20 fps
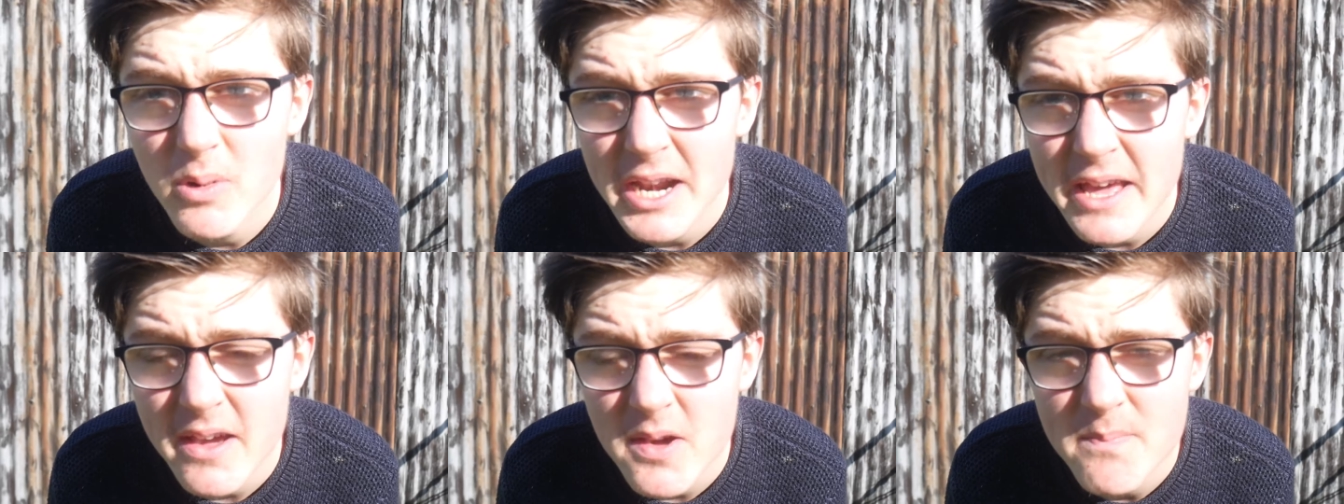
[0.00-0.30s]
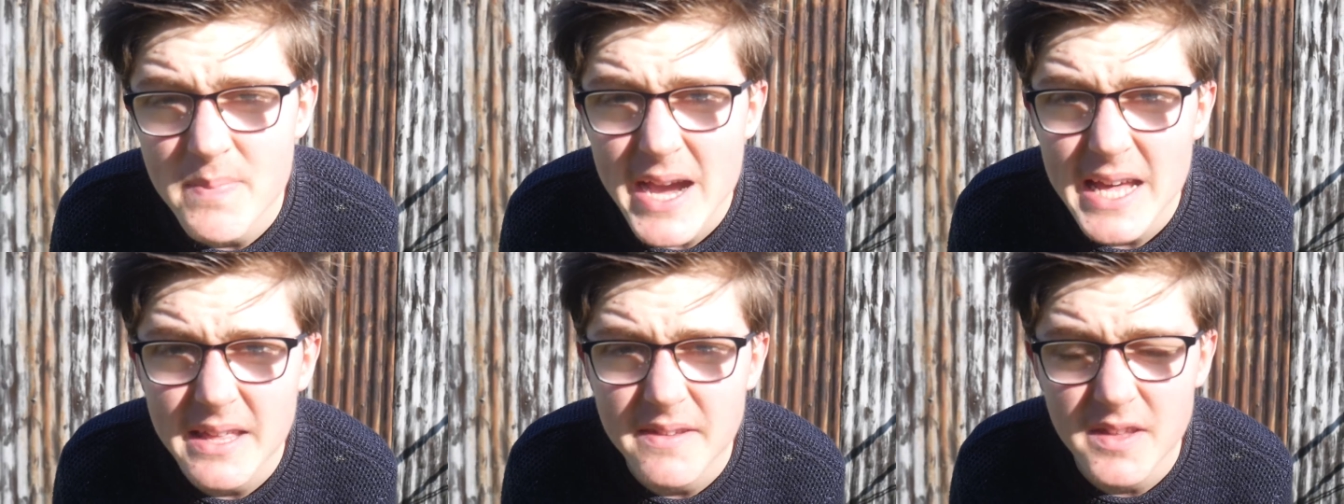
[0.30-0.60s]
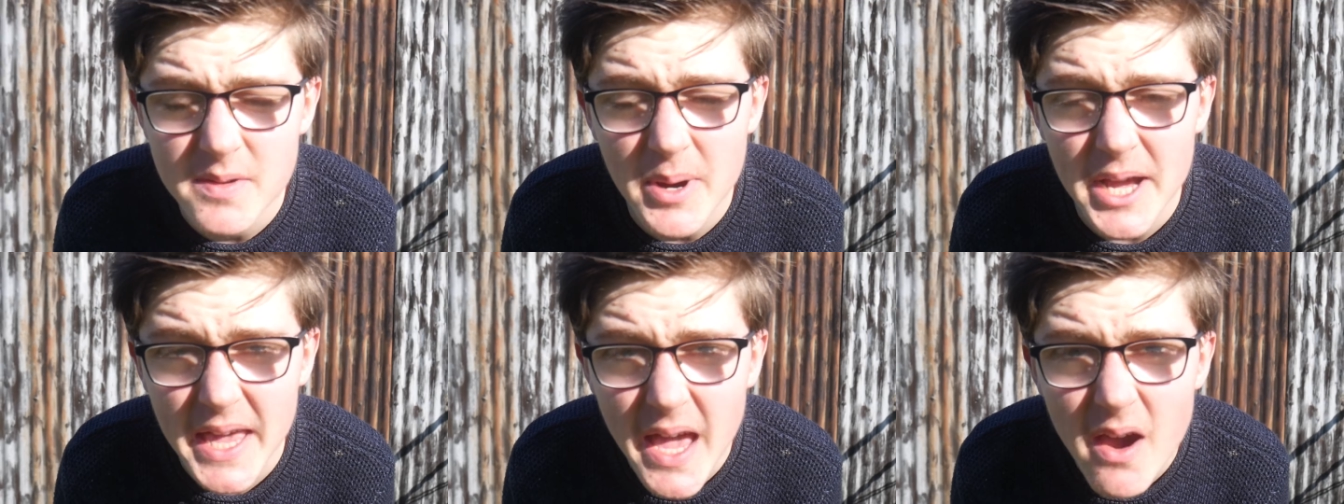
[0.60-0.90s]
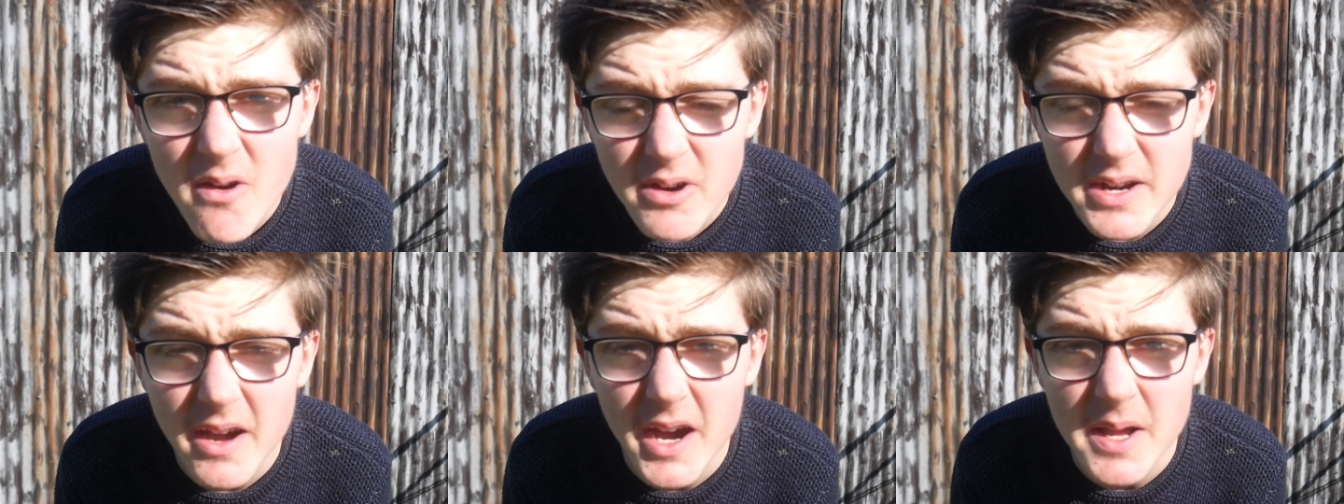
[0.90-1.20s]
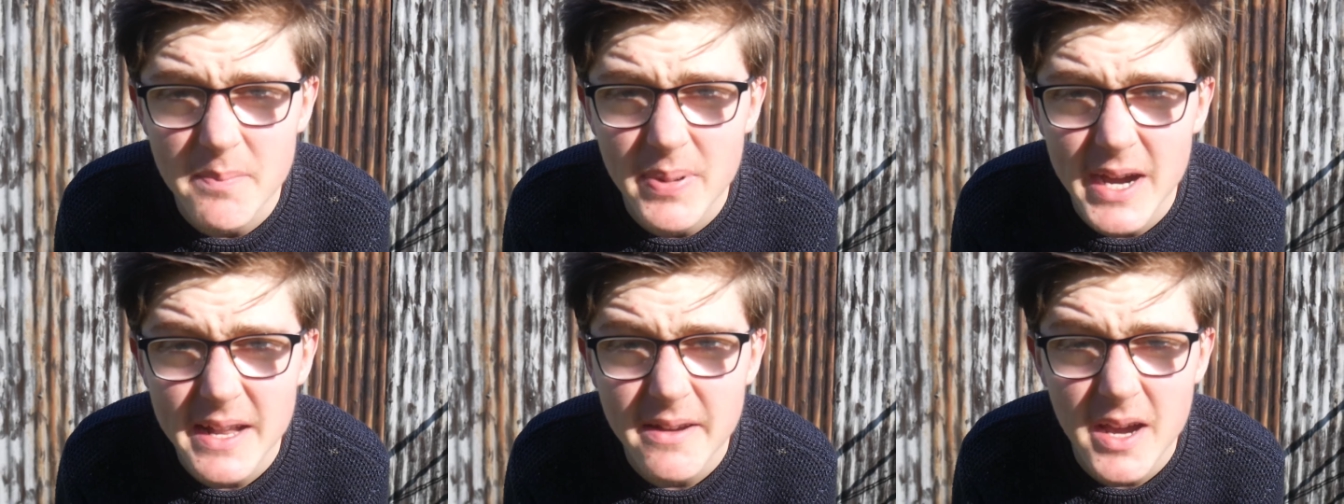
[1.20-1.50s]
I compare this to my current
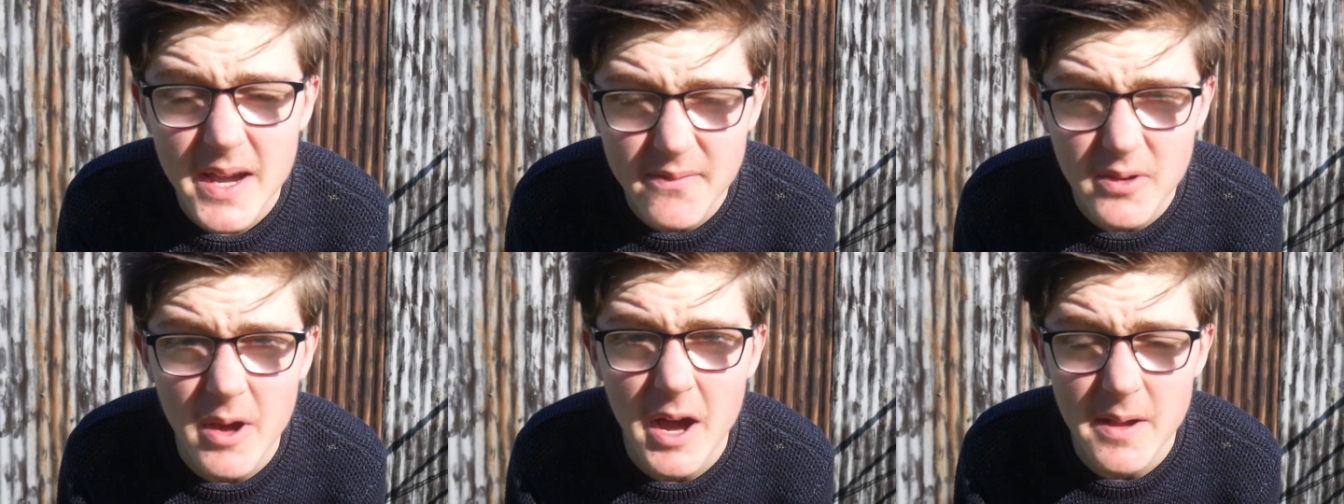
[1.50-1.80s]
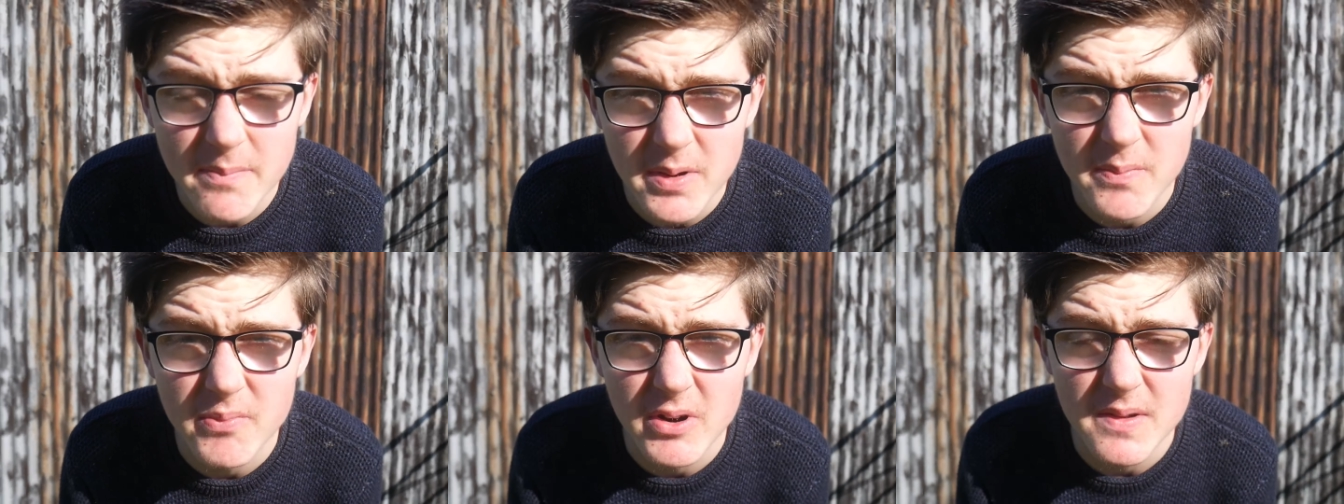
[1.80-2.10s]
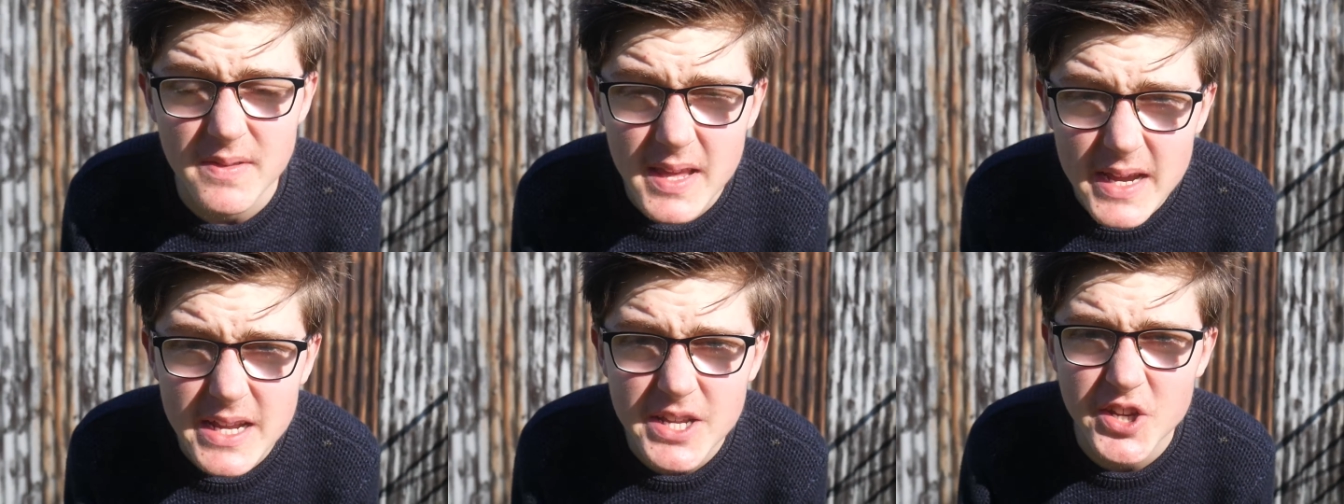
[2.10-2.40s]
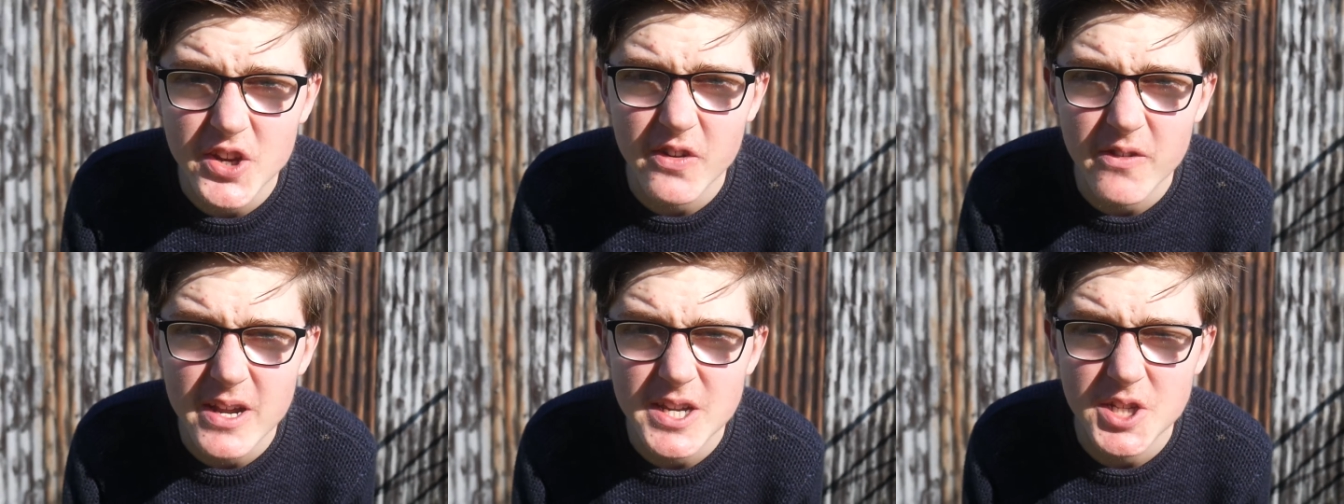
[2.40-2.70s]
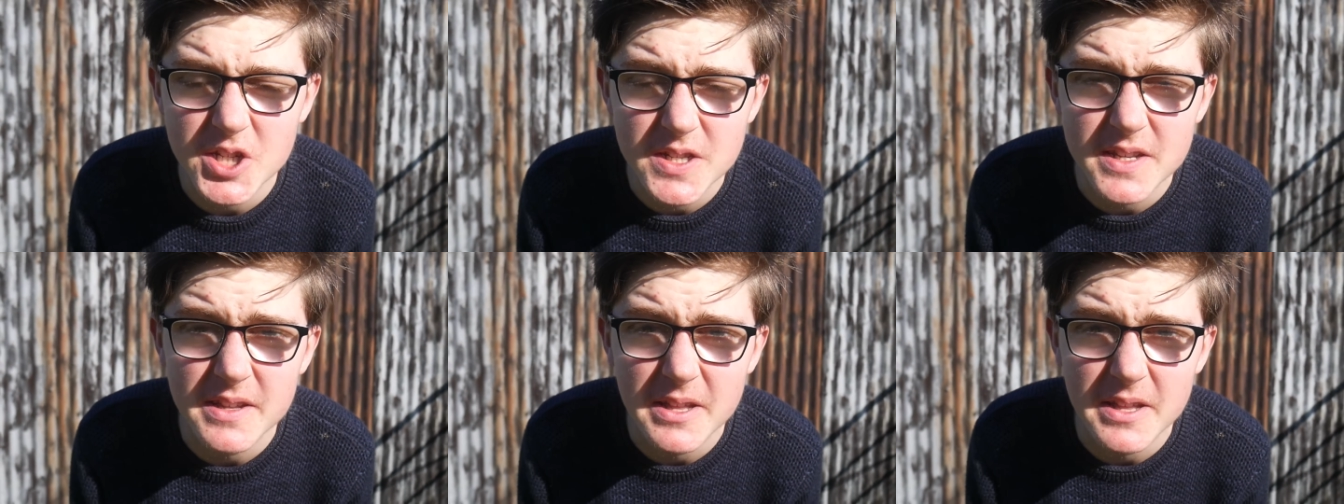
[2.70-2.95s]
iPad, I have an iPad Pro 2nd generation,